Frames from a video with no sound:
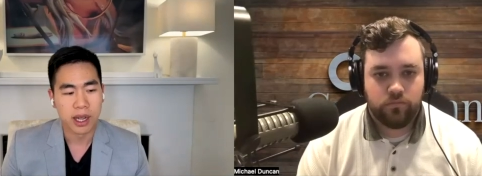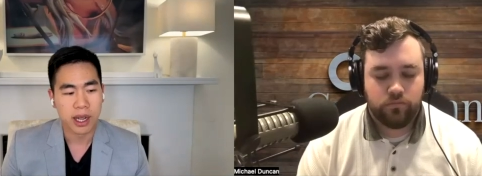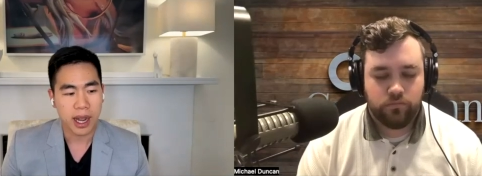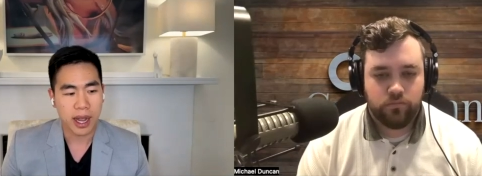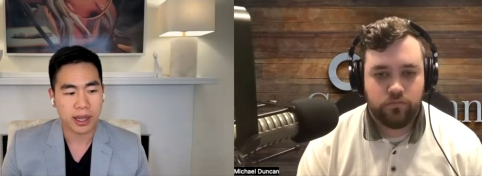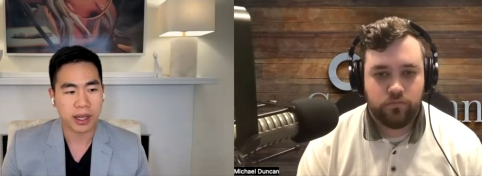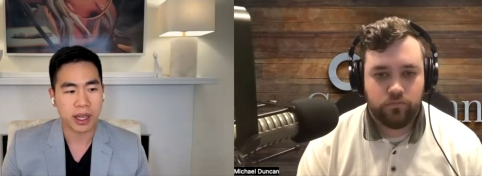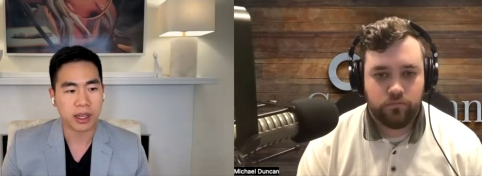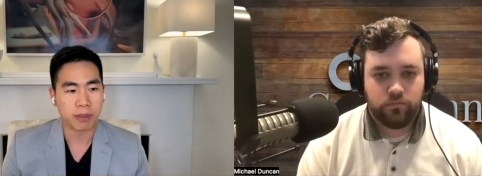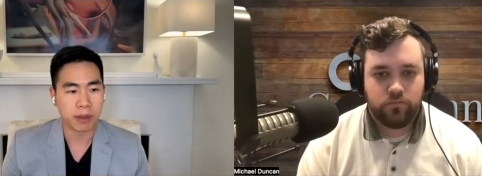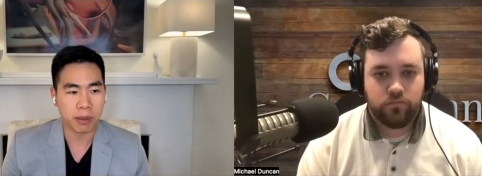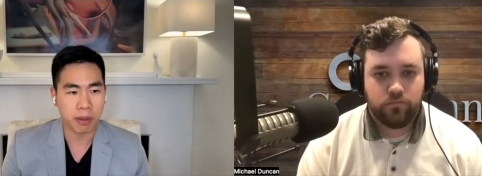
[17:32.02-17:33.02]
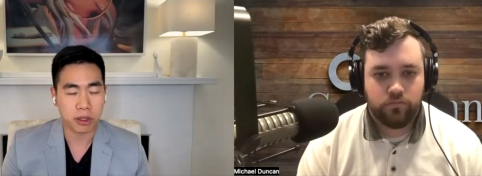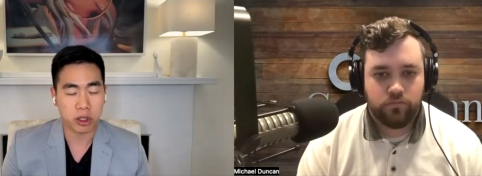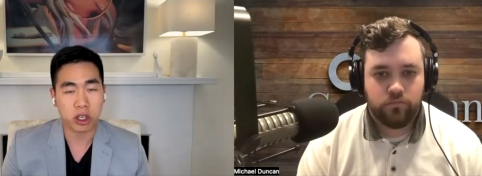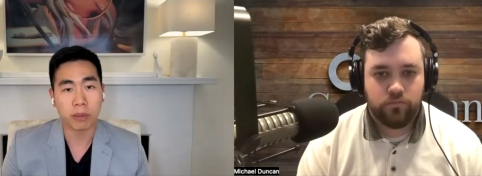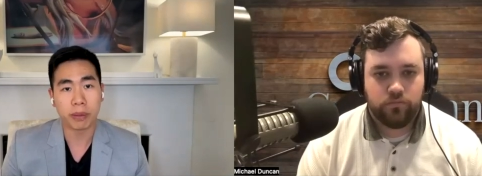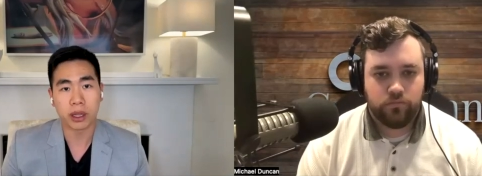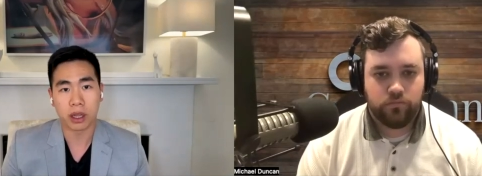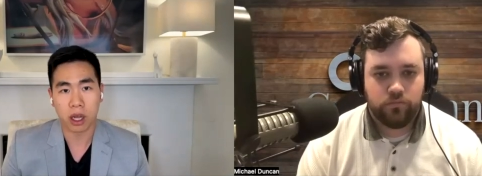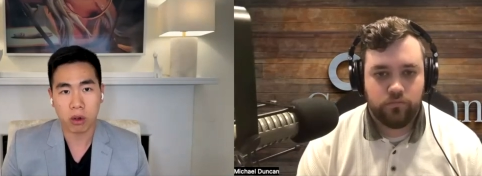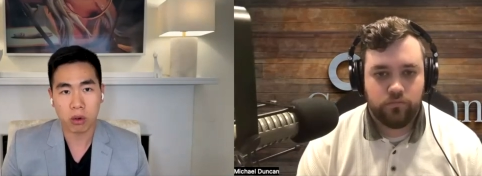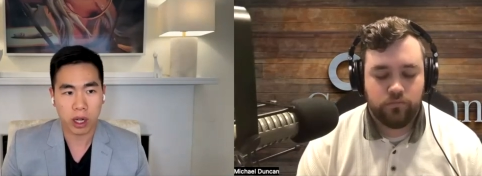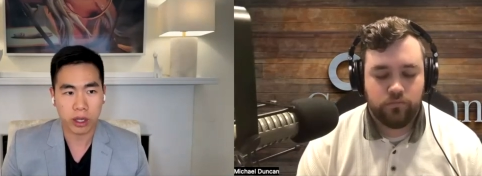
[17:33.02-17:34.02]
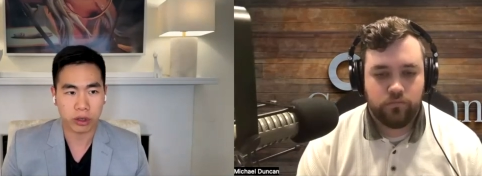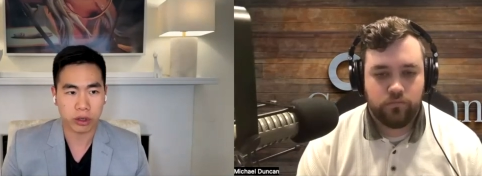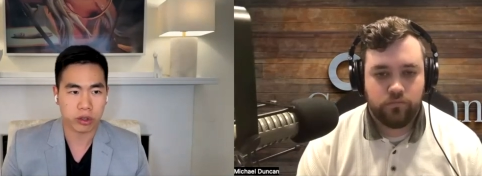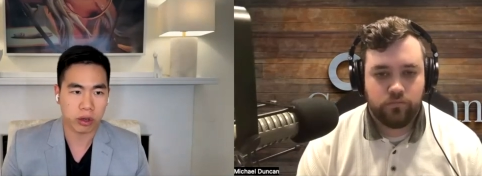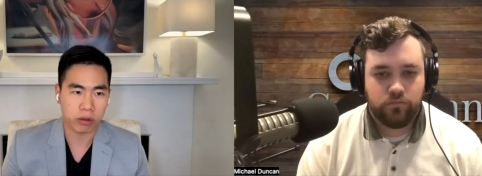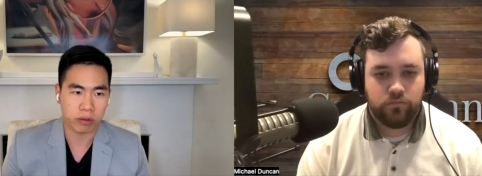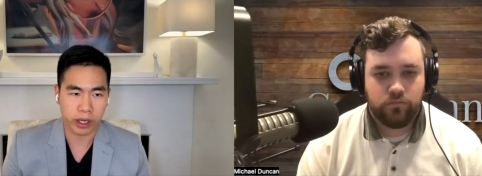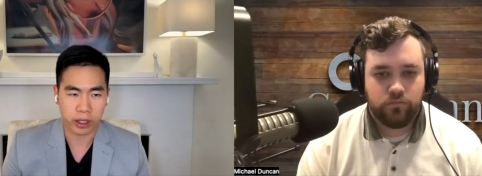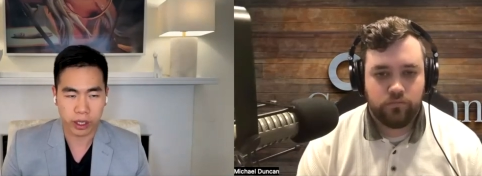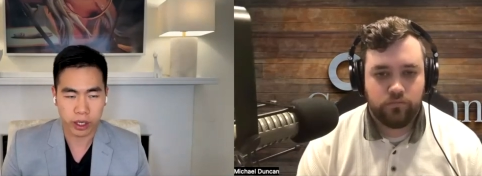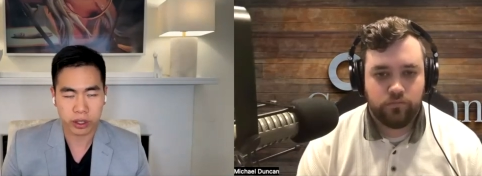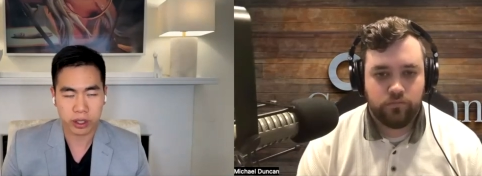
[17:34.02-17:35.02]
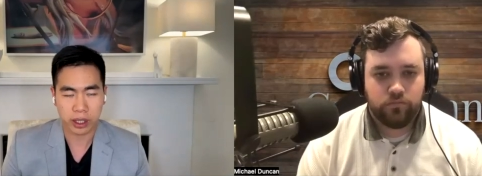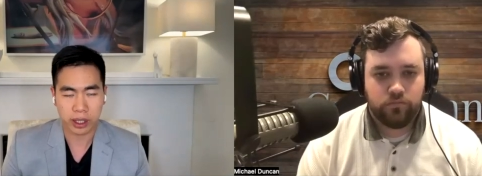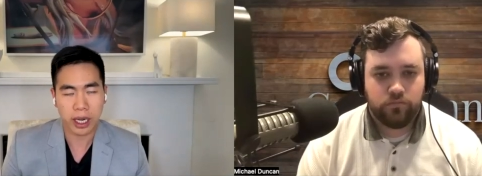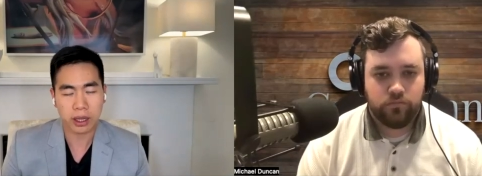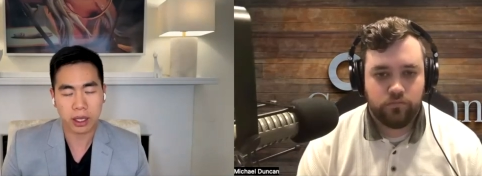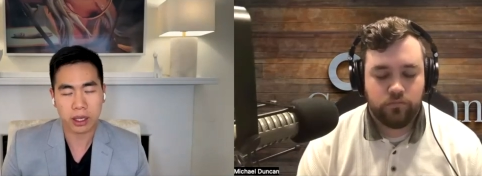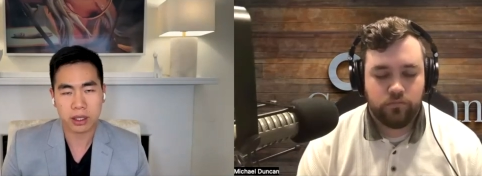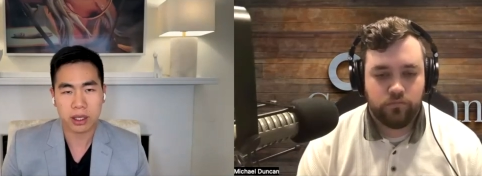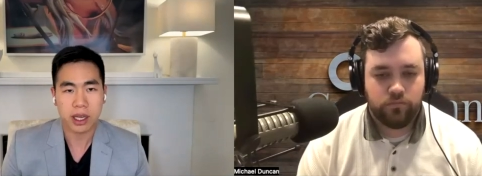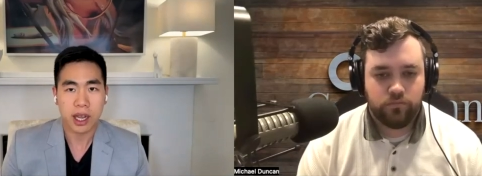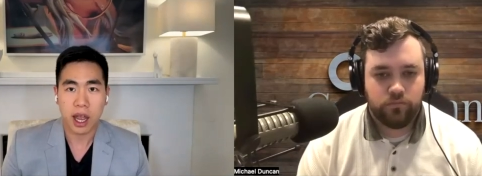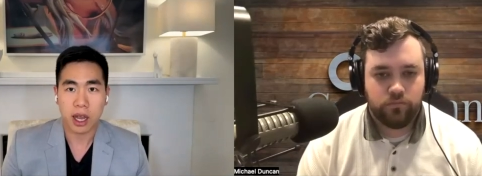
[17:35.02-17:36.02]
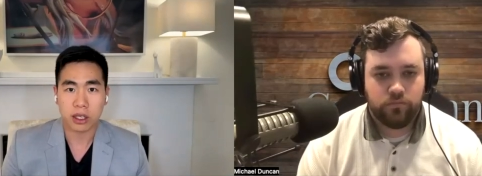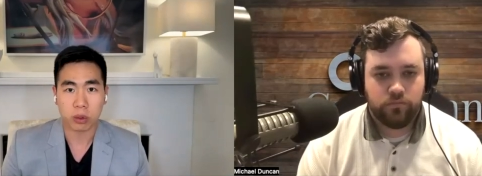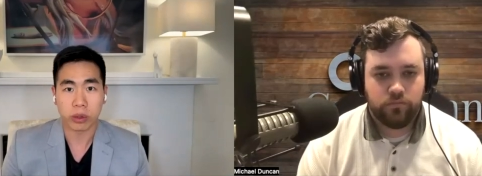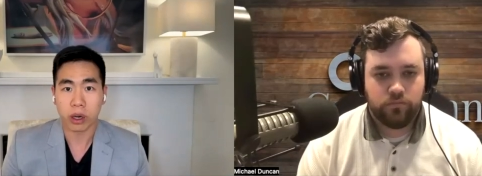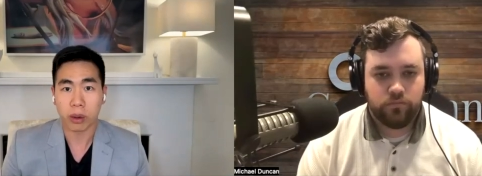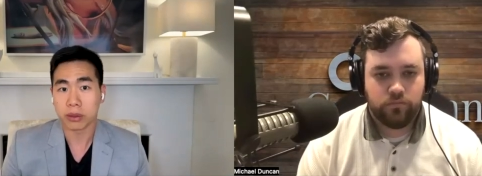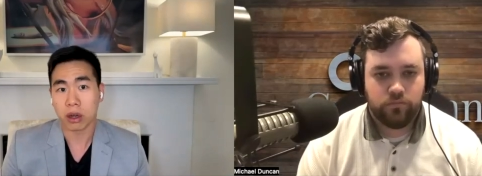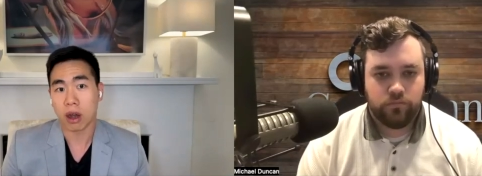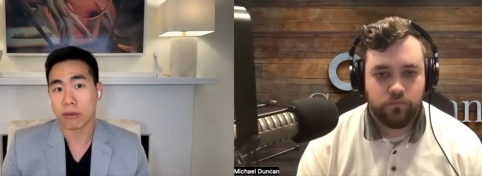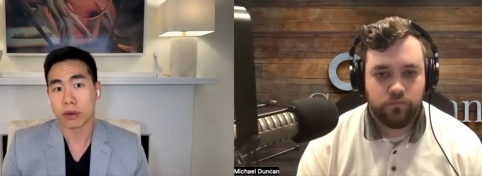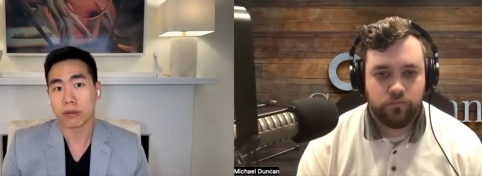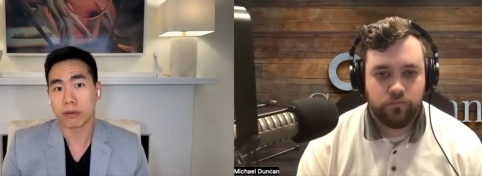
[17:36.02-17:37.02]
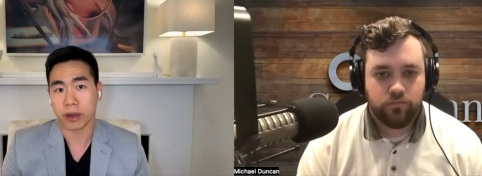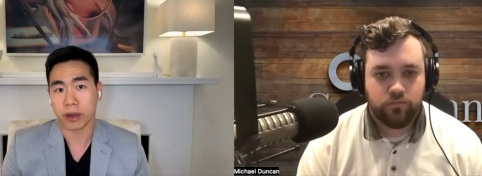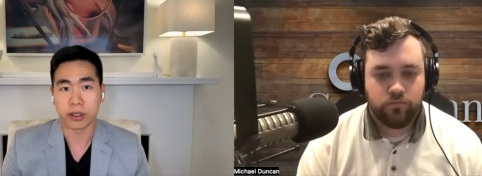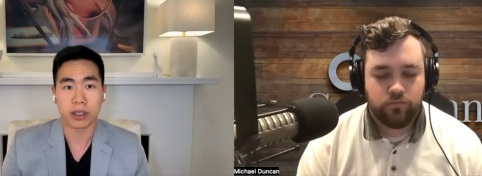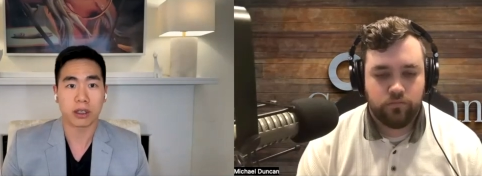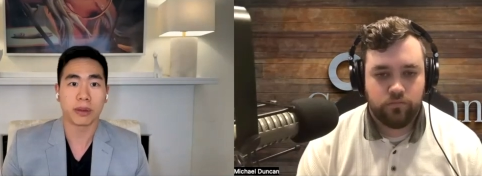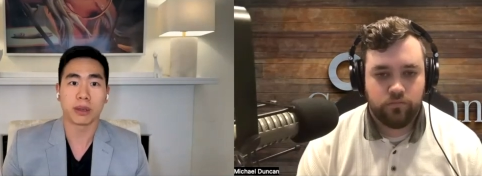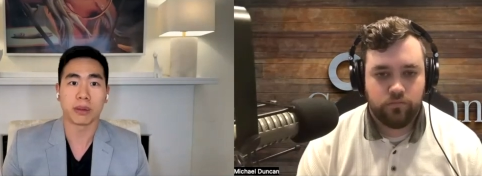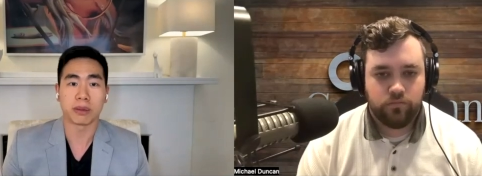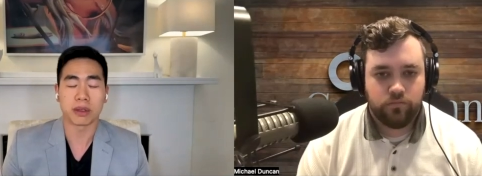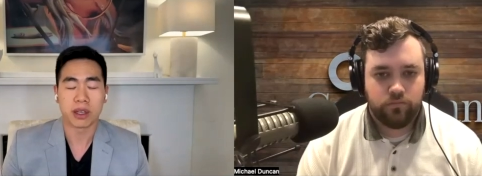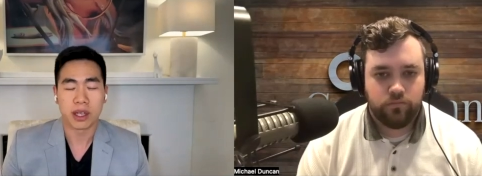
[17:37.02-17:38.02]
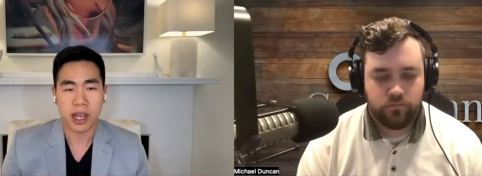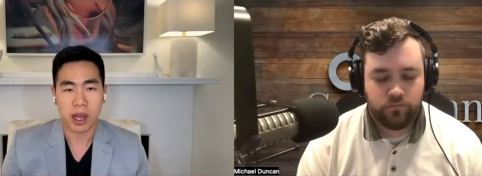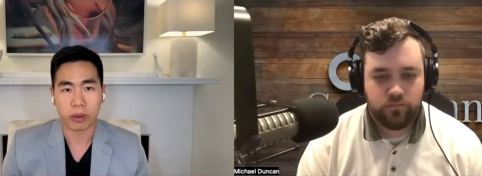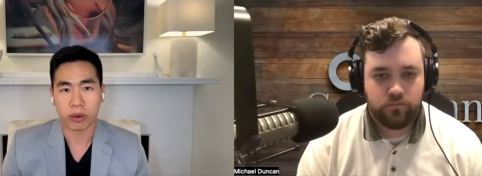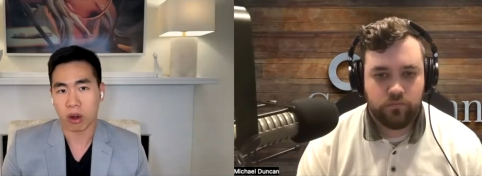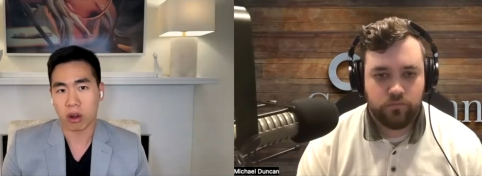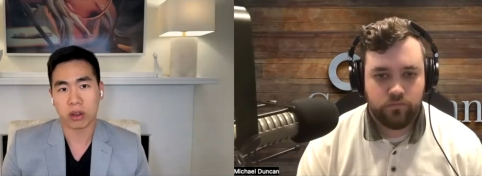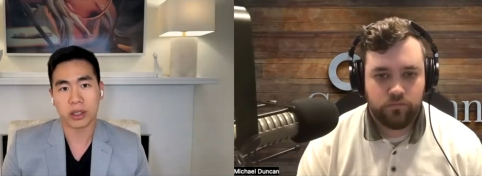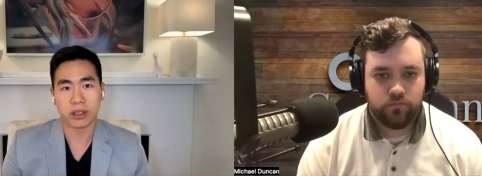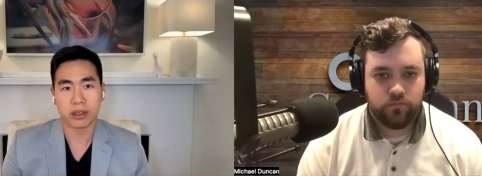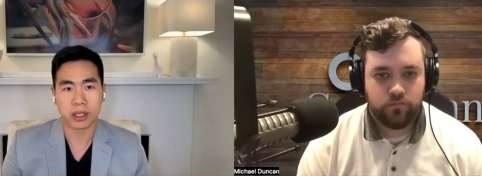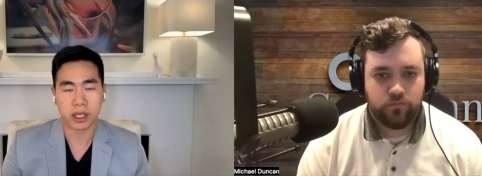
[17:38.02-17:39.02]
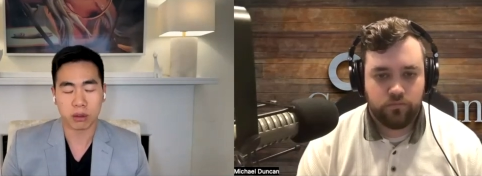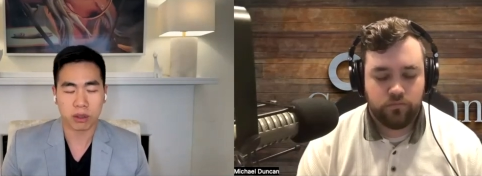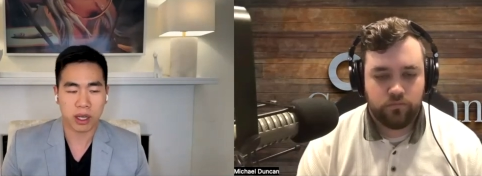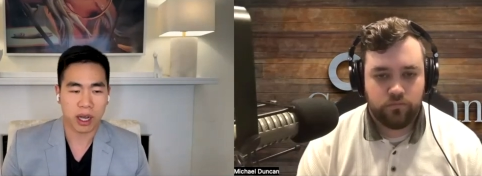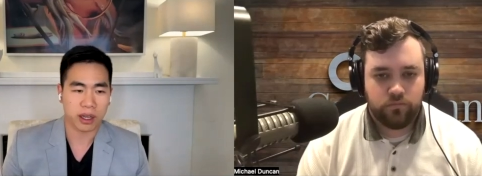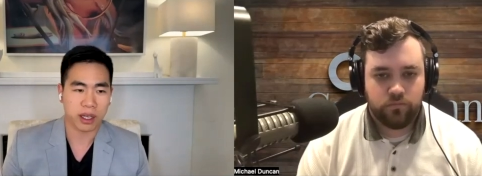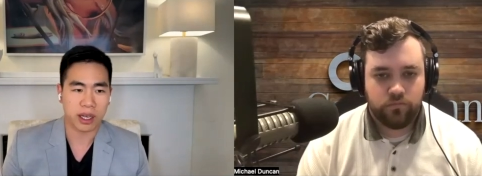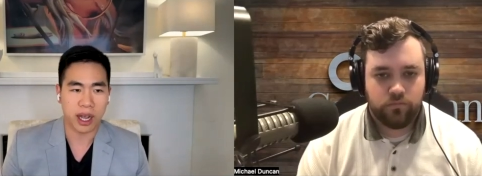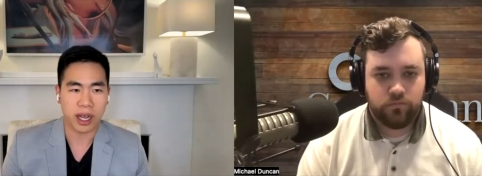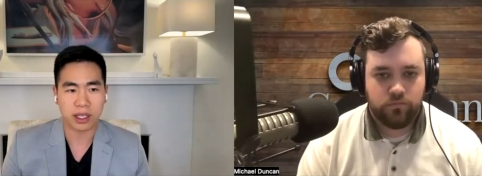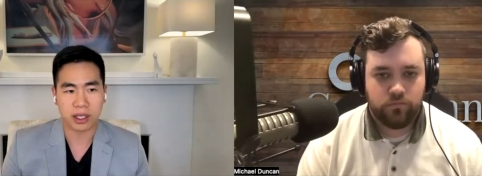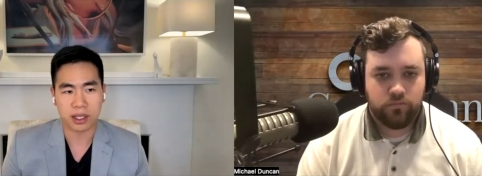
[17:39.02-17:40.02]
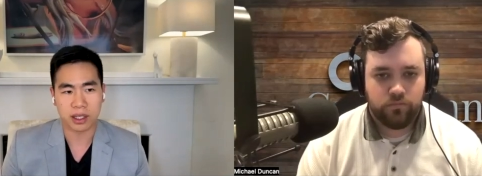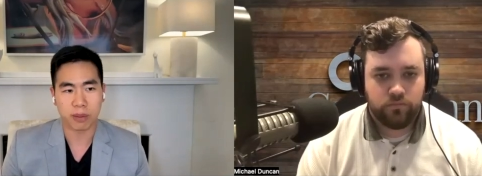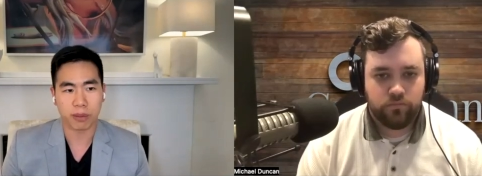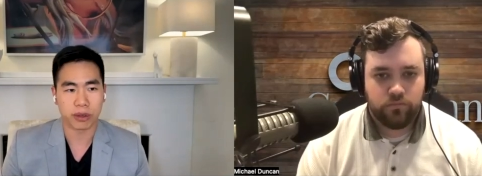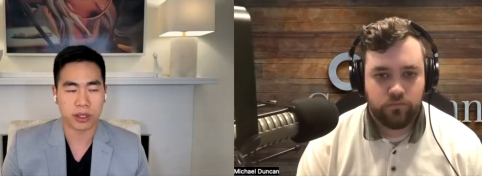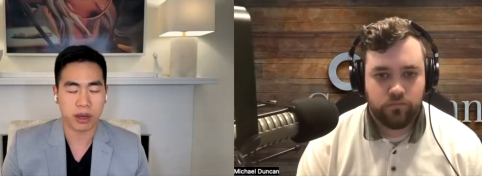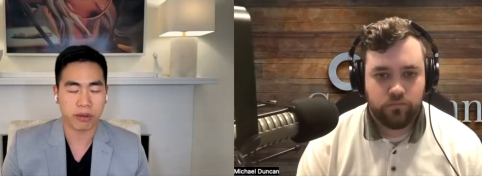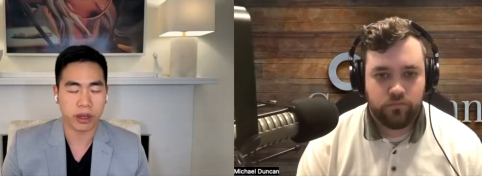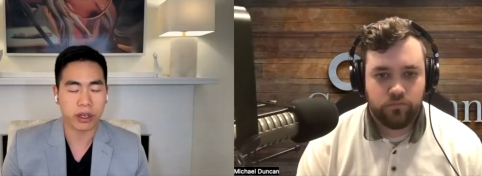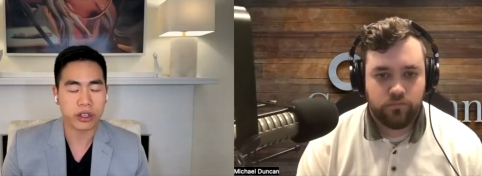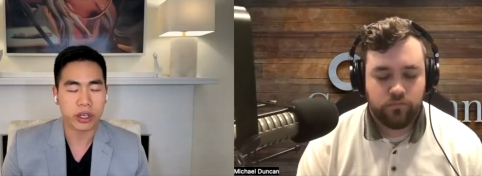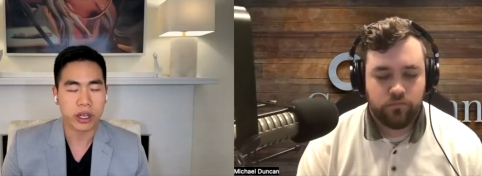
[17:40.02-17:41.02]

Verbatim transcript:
Speaker 1: And then the minimums could be low under certain regulations and guidelines. And so we were able to offer $500 minimums. And we were all yielding kind of the 9 to 16% range.